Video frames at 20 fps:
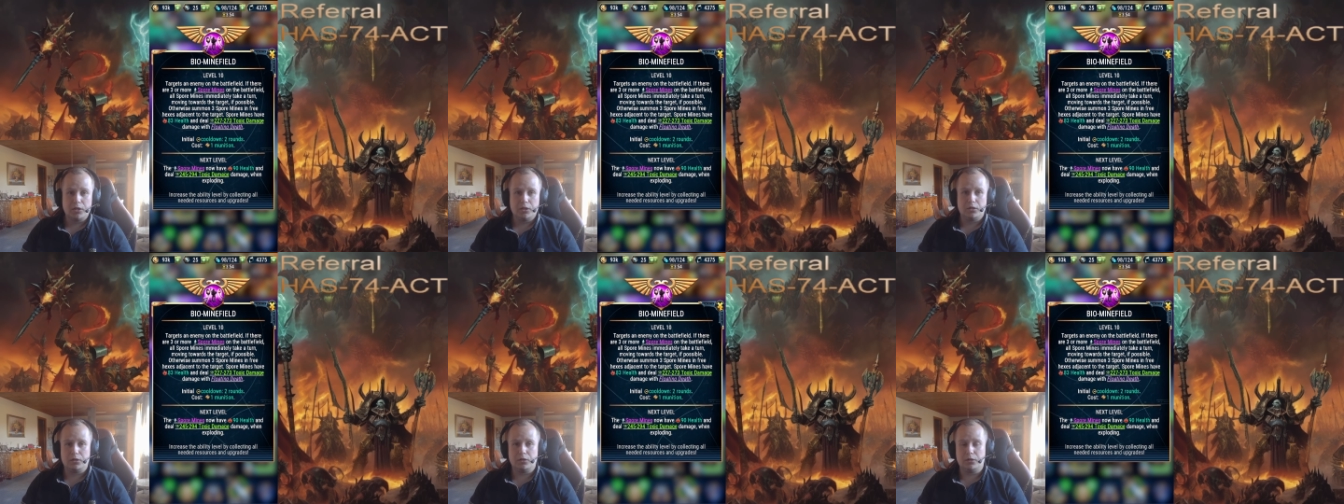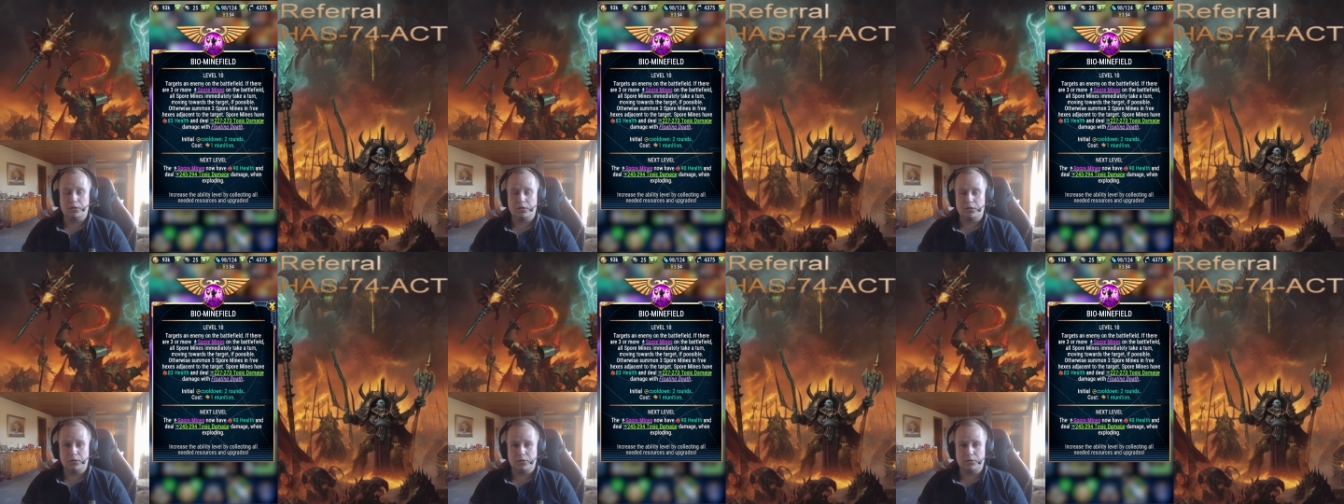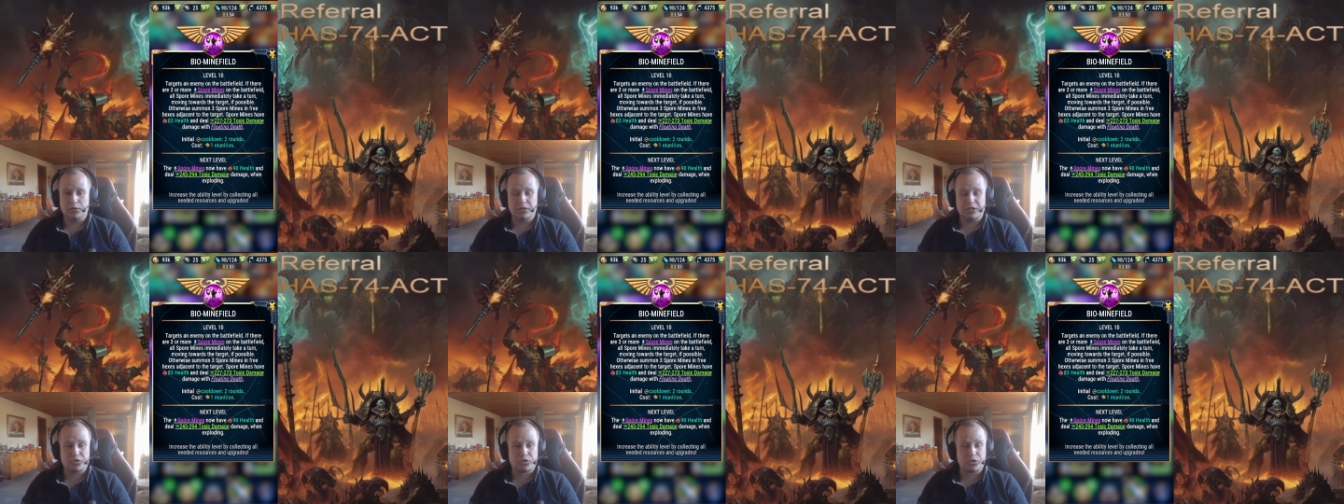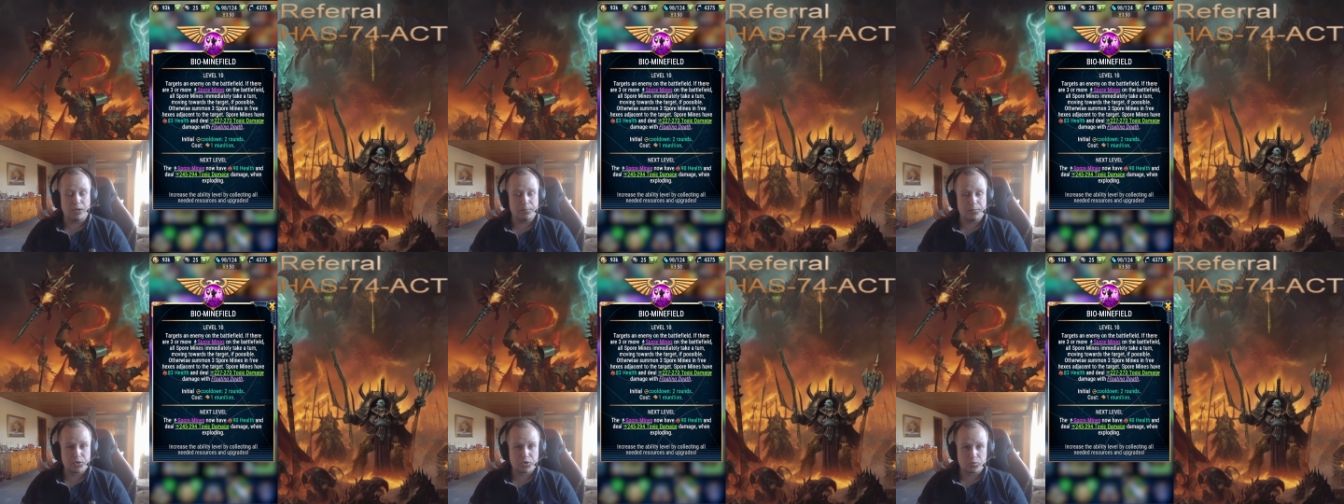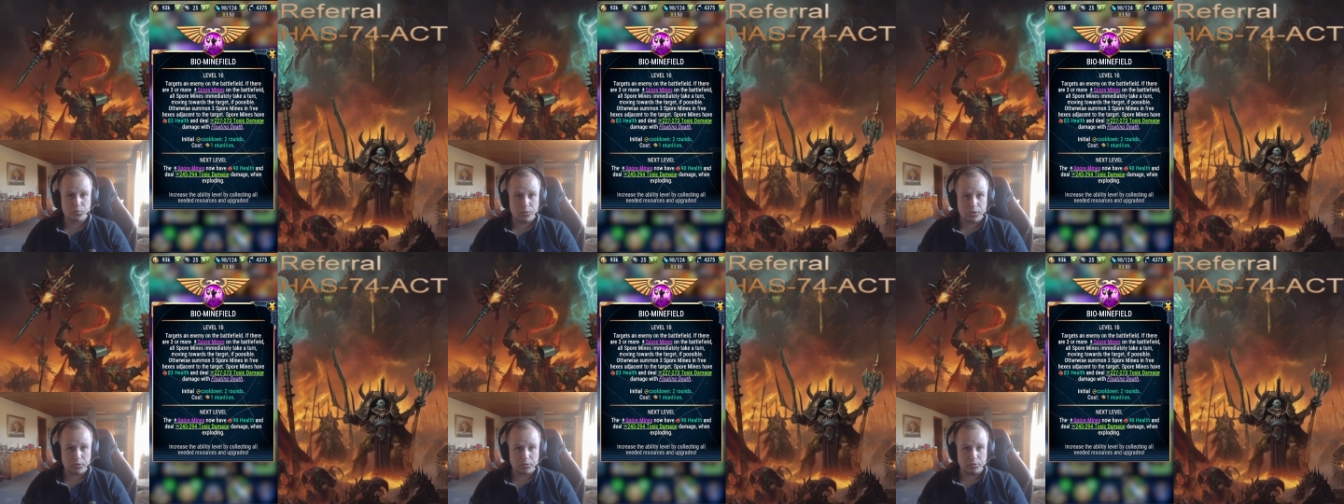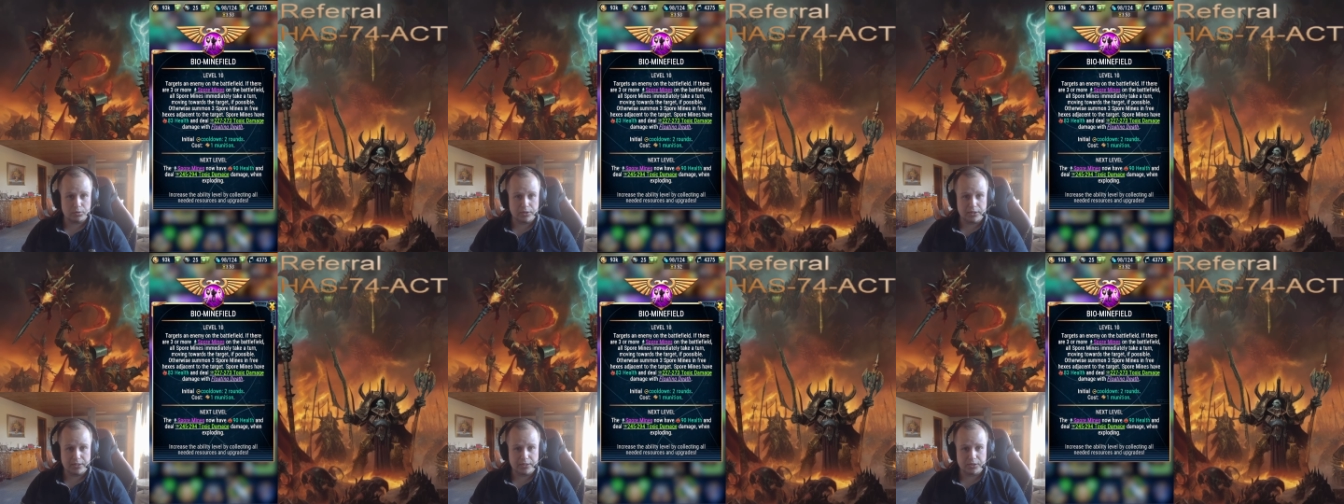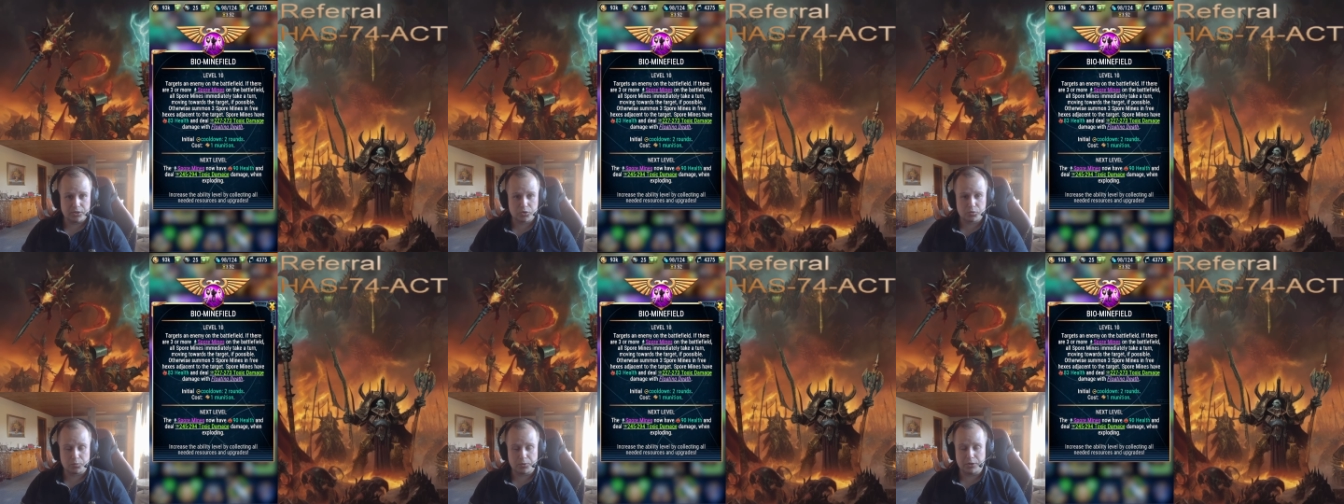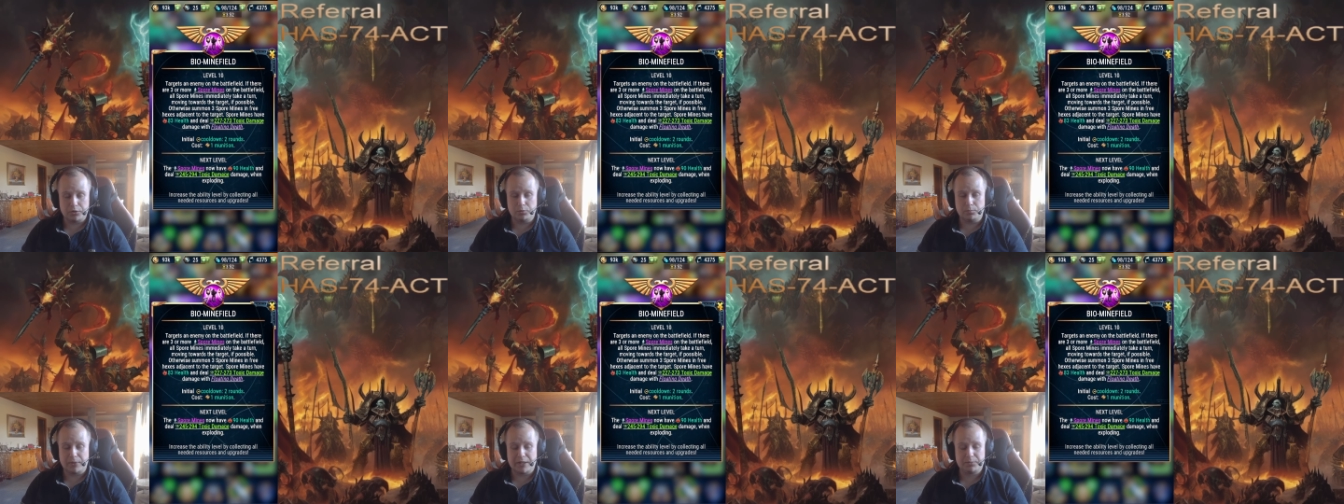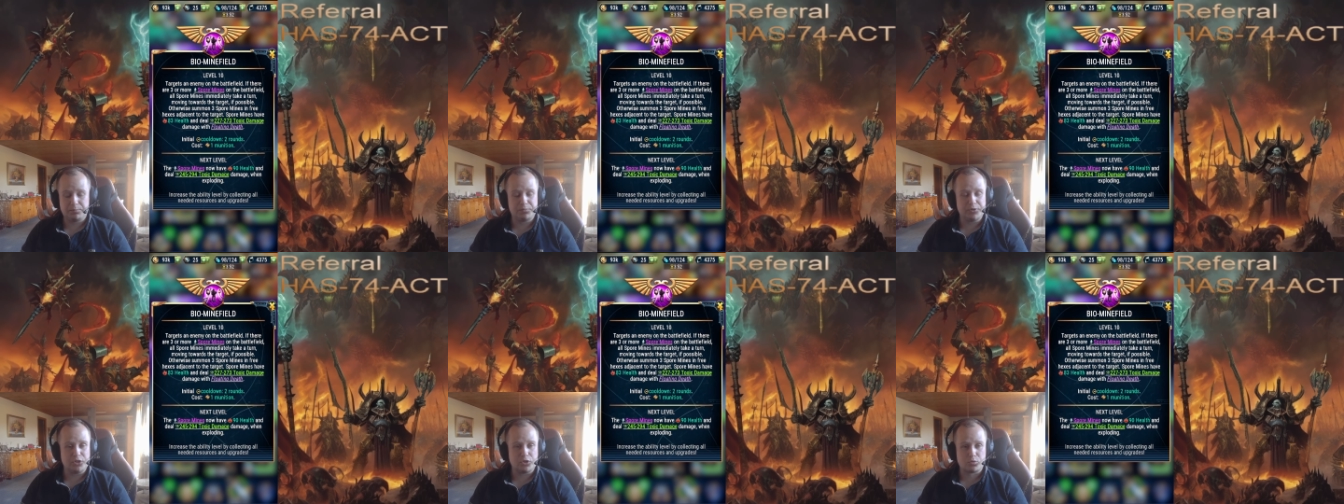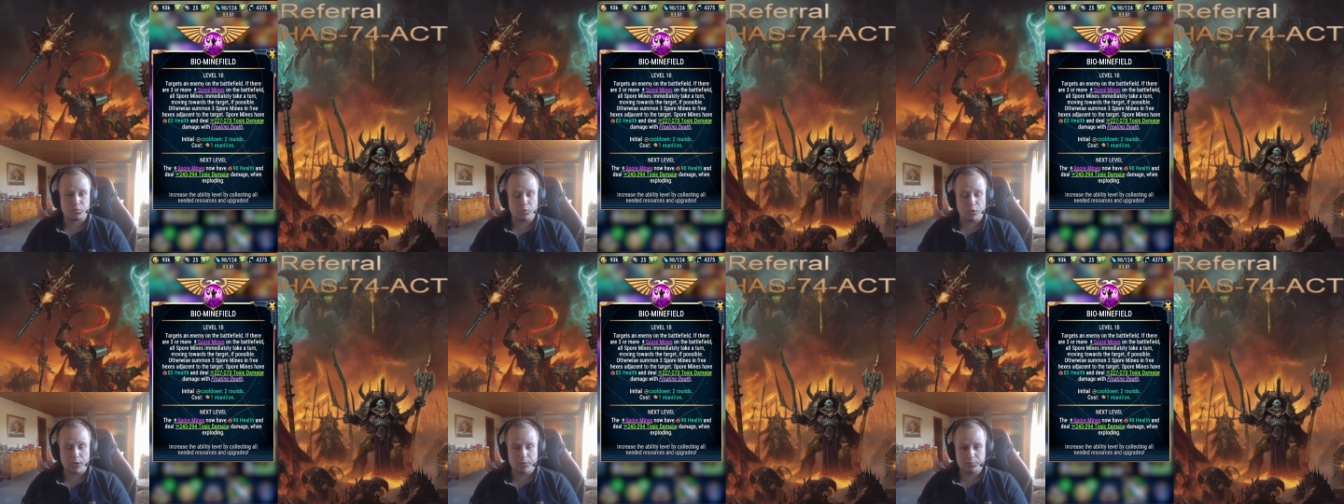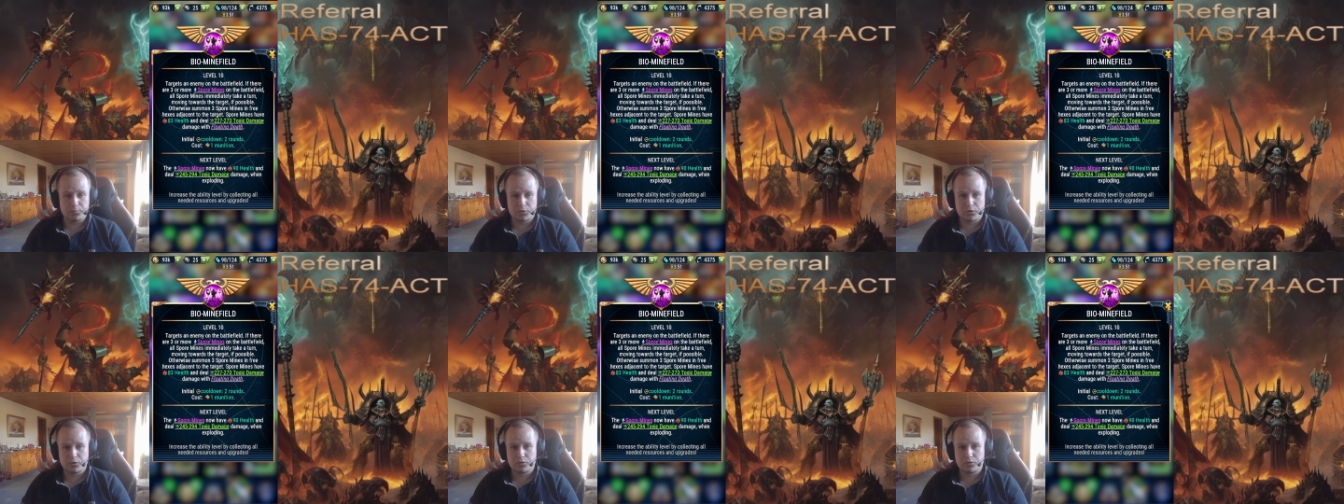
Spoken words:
on a summon squad or else where you might be swamped.